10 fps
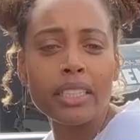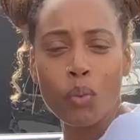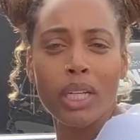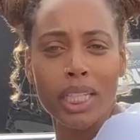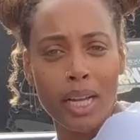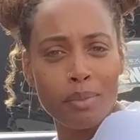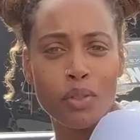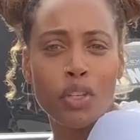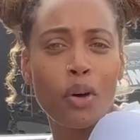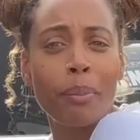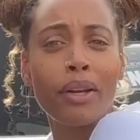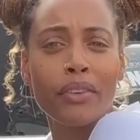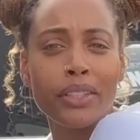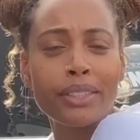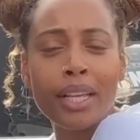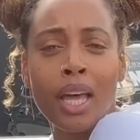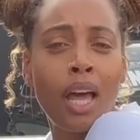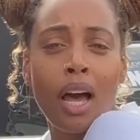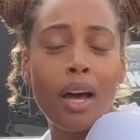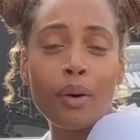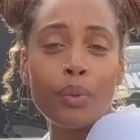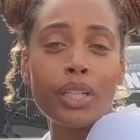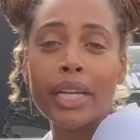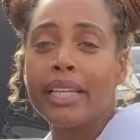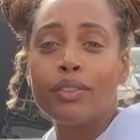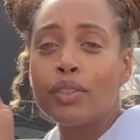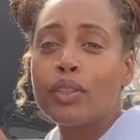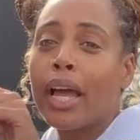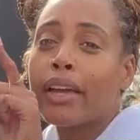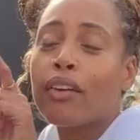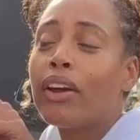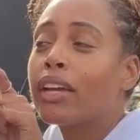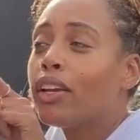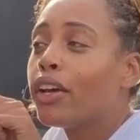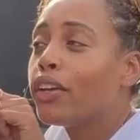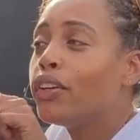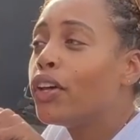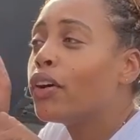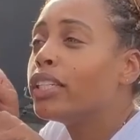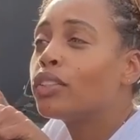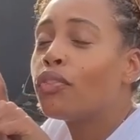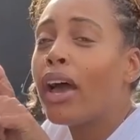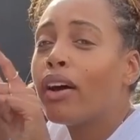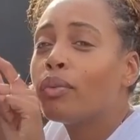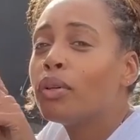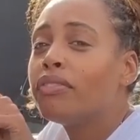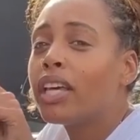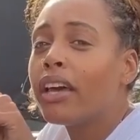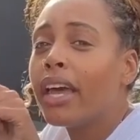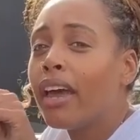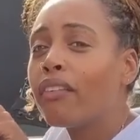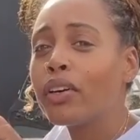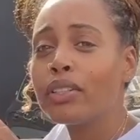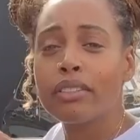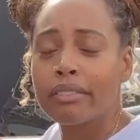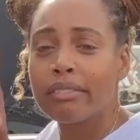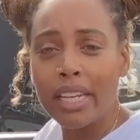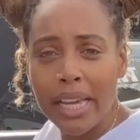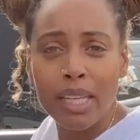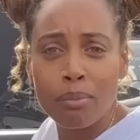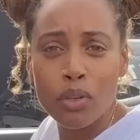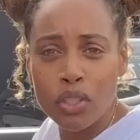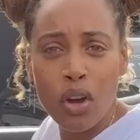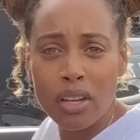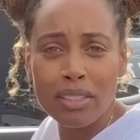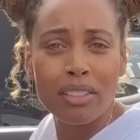When it comes to your mirrors, we can do like a regular, you know, it's round with the arrows, like in most cars.